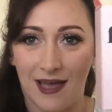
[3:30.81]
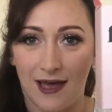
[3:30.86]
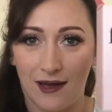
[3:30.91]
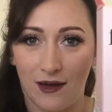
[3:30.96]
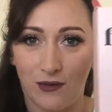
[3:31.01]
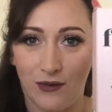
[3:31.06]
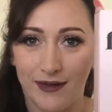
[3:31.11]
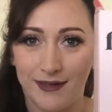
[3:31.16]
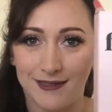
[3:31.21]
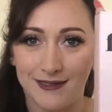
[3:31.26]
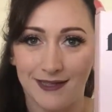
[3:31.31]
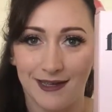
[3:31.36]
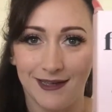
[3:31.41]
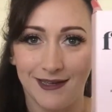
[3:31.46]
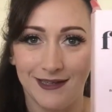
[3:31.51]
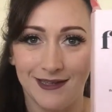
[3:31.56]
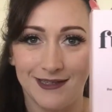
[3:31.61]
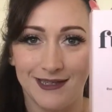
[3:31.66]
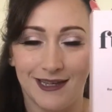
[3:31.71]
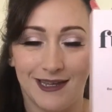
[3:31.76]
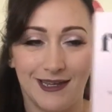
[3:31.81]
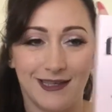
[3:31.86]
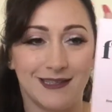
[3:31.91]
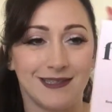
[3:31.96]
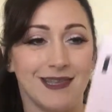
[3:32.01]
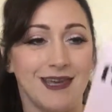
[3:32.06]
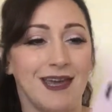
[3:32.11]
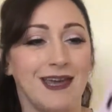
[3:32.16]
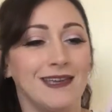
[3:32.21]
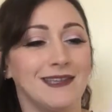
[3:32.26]
How exciting is
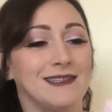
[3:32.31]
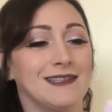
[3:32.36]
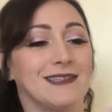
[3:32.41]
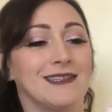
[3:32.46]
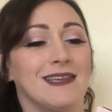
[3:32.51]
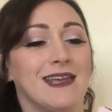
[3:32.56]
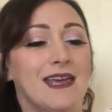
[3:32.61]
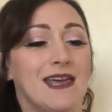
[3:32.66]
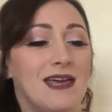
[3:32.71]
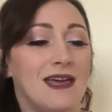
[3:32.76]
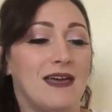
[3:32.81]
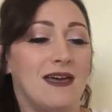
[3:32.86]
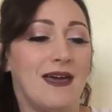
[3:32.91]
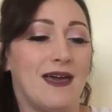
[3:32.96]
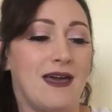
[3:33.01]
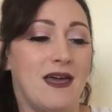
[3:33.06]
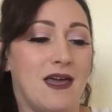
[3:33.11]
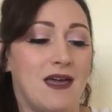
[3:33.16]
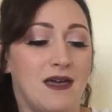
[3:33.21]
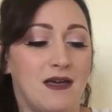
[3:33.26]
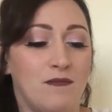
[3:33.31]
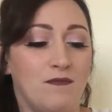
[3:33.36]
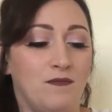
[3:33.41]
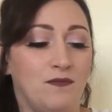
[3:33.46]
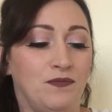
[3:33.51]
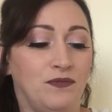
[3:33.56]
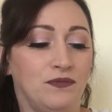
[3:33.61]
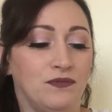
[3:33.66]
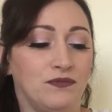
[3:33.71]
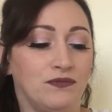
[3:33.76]
this?
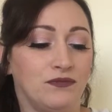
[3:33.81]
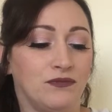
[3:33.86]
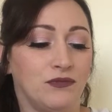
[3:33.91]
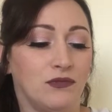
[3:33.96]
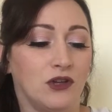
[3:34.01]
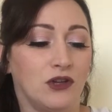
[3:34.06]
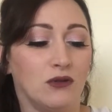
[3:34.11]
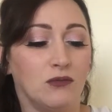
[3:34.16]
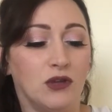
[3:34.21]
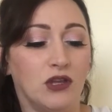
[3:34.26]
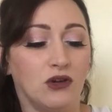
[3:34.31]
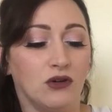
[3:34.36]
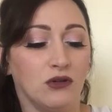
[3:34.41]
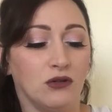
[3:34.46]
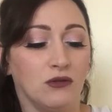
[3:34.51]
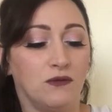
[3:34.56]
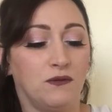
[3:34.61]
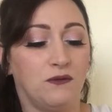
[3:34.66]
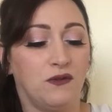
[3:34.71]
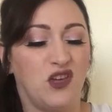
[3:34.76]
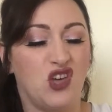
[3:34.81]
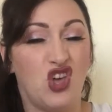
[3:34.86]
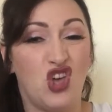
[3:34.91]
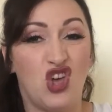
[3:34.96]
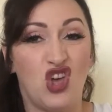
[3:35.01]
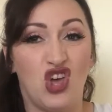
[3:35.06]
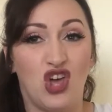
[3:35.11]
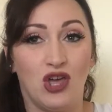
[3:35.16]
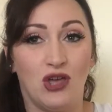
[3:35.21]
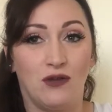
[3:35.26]
Company called
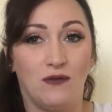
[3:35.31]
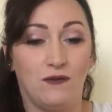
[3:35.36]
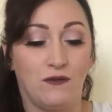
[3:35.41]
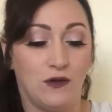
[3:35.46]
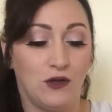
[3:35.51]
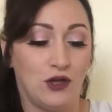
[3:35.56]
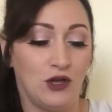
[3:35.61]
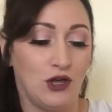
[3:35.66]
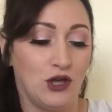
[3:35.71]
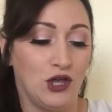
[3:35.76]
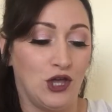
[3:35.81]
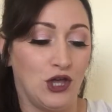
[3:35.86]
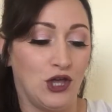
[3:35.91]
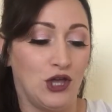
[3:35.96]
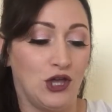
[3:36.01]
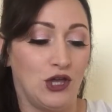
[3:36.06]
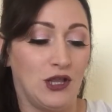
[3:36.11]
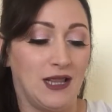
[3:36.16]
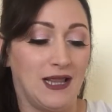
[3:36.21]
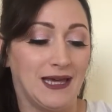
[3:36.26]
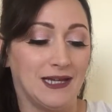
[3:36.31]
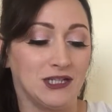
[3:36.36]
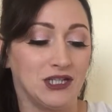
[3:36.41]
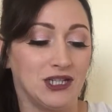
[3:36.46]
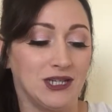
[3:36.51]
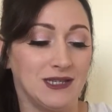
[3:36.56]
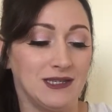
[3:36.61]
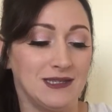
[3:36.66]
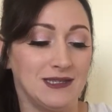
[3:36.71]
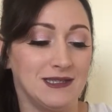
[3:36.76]

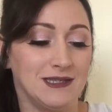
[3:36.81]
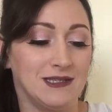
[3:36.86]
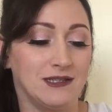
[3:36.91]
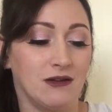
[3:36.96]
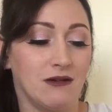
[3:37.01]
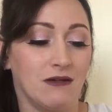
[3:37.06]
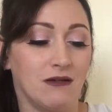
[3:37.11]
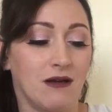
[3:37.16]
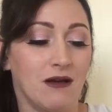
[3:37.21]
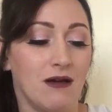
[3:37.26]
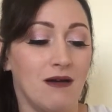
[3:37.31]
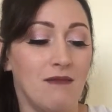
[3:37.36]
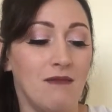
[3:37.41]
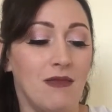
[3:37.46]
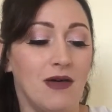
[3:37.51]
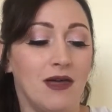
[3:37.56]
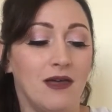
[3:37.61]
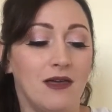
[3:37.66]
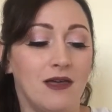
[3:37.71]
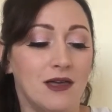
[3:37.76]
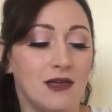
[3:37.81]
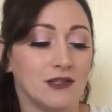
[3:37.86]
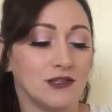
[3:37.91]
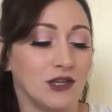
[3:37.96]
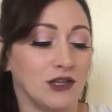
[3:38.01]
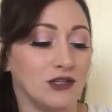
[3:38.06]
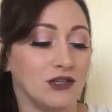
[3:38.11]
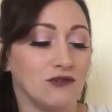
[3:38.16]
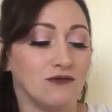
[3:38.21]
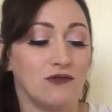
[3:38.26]
furlashes.com.
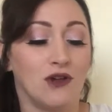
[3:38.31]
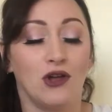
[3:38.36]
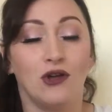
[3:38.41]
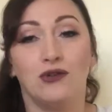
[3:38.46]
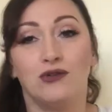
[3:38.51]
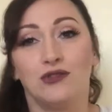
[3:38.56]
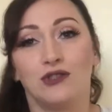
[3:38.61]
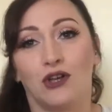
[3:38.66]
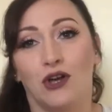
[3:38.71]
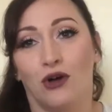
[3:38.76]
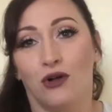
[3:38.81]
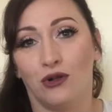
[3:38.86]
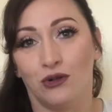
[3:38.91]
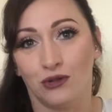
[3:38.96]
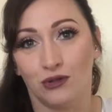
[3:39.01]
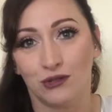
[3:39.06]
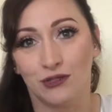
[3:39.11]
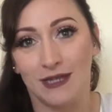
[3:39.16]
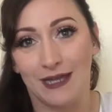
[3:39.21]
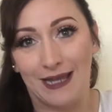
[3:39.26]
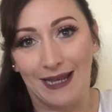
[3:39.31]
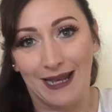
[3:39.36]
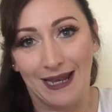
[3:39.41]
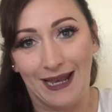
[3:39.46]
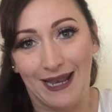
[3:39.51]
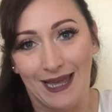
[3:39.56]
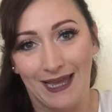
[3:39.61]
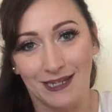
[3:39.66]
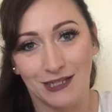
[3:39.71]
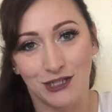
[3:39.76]
So it's a rose gold
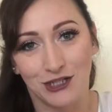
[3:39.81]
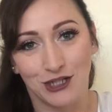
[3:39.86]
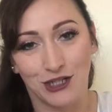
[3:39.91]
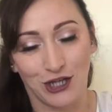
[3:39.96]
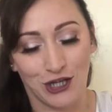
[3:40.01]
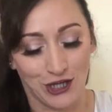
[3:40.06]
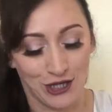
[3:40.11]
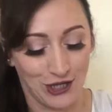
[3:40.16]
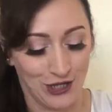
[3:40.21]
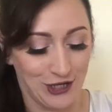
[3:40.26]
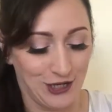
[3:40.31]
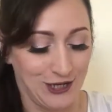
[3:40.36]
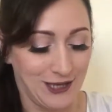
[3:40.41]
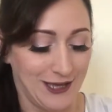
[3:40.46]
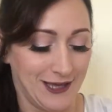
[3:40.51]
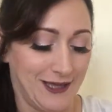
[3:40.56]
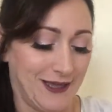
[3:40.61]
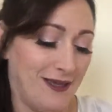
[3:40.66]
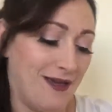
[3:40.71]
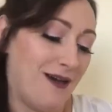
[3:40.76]
lash curler.